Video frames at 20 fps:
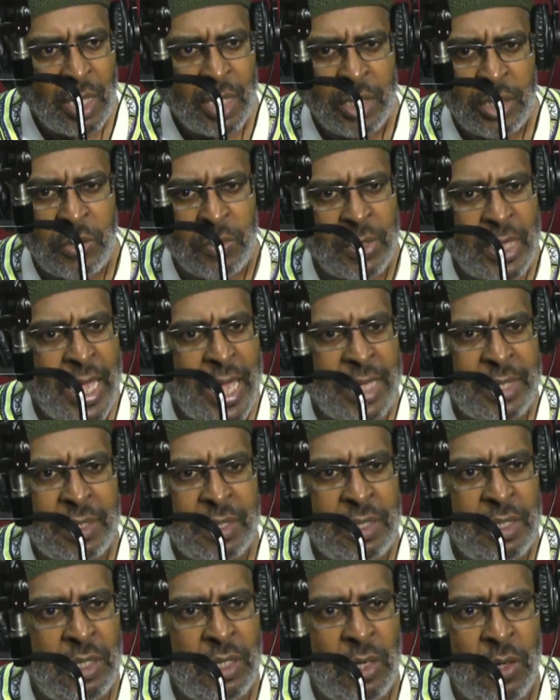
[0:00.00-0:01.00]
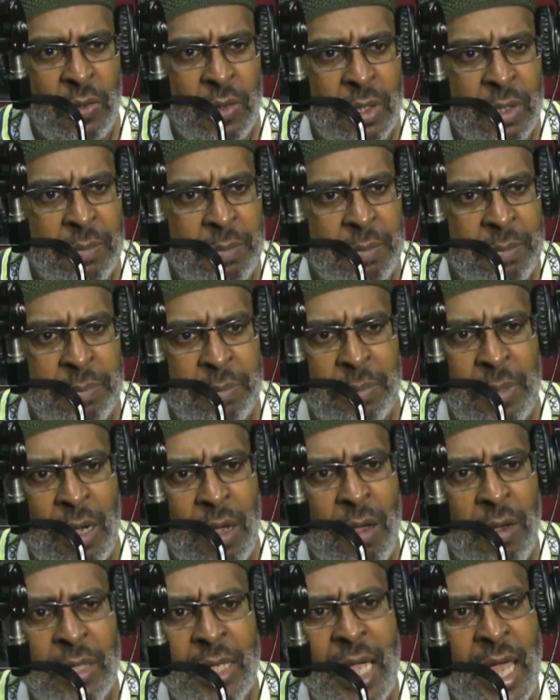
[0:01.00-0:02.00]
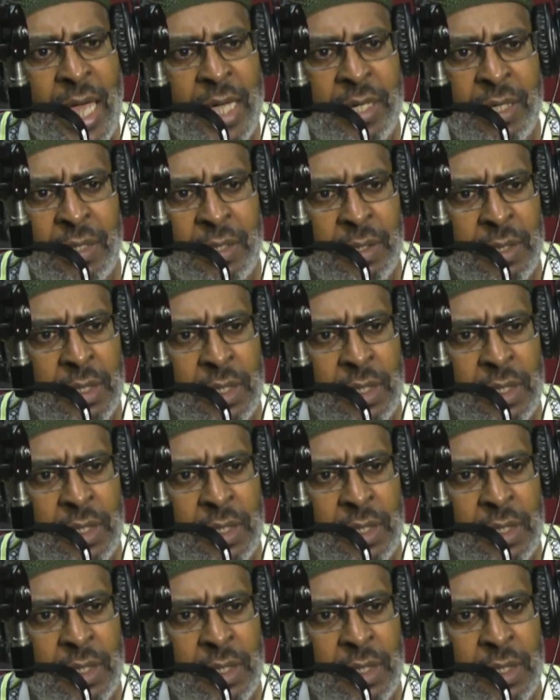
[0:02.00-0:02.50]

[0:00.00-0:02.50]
you got you know all kind of